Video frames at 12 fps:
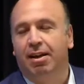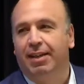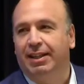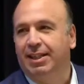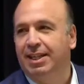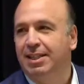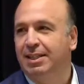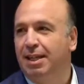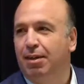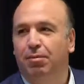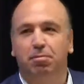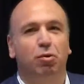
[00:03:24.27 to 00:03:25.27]
that is
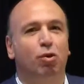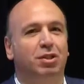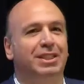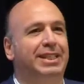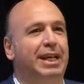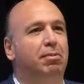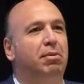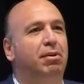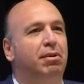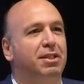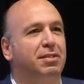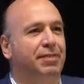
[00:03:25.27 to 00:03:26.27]
a more
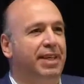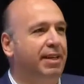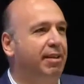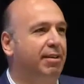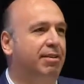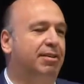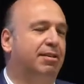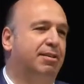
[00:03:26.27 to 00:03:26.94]
stable sphere,